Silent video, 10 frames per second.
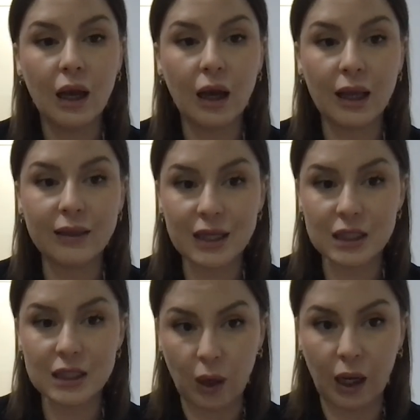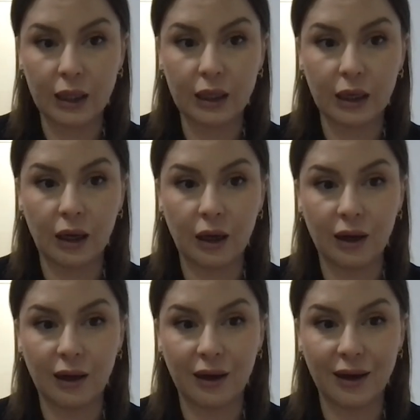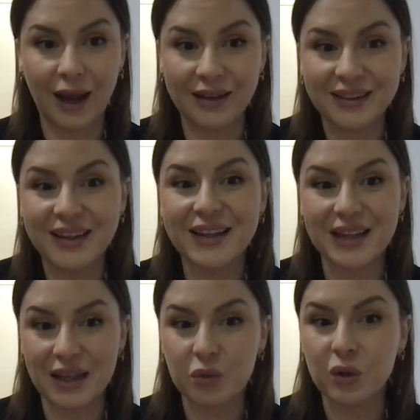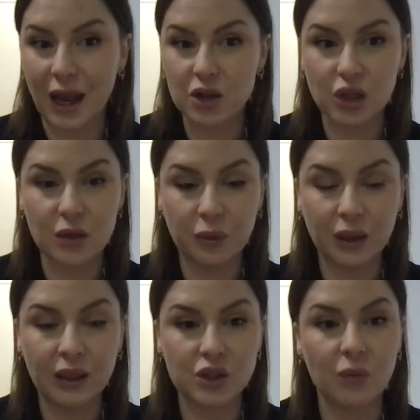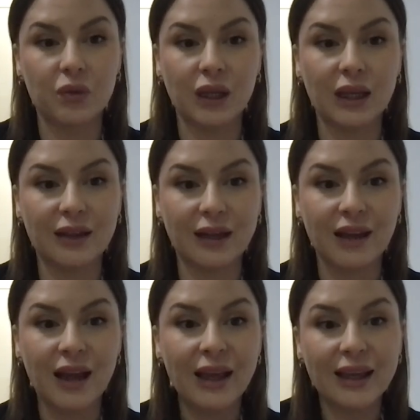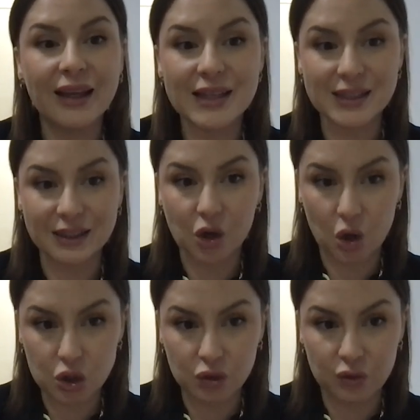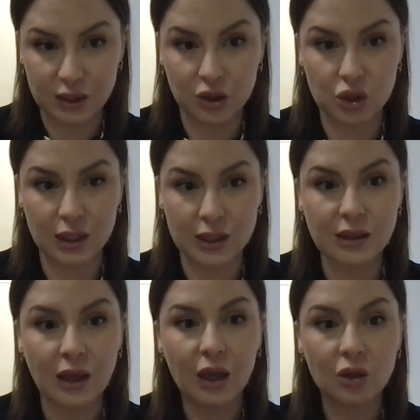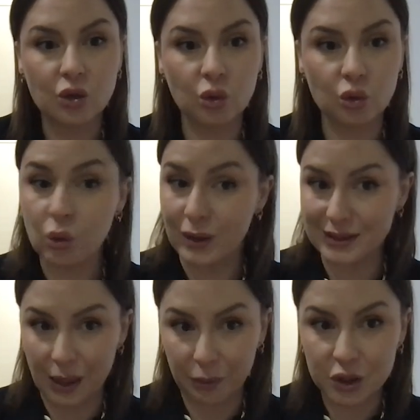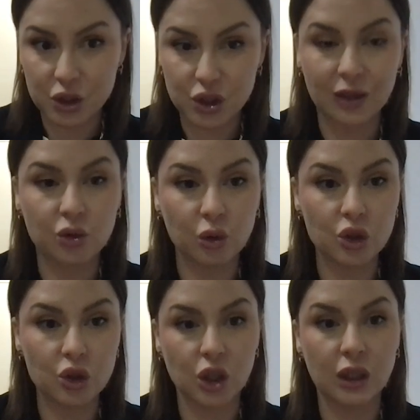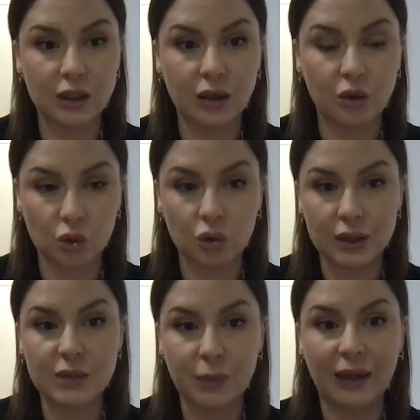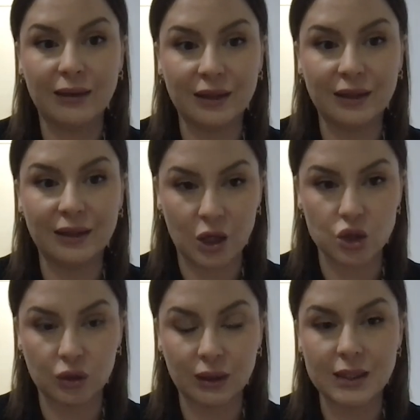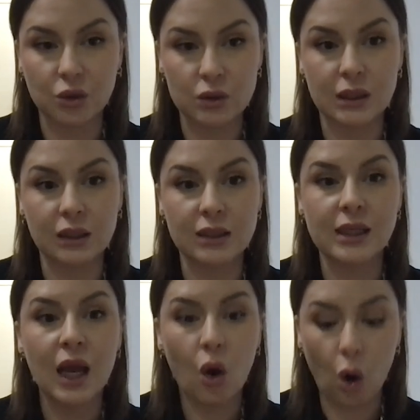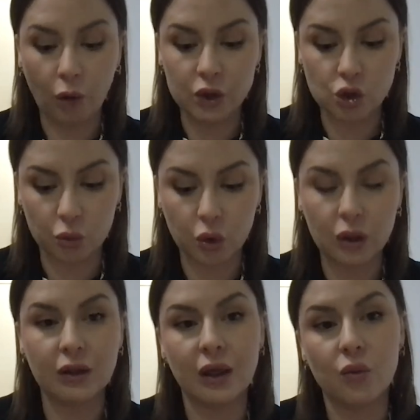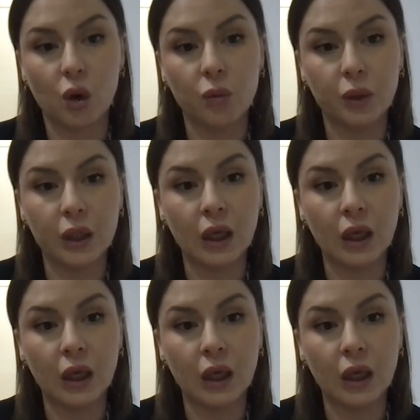And that's why I think it would actually be something that it is in the Kosovo's interest to establish and to ensure that through this body, the actual needs and concerns of this community will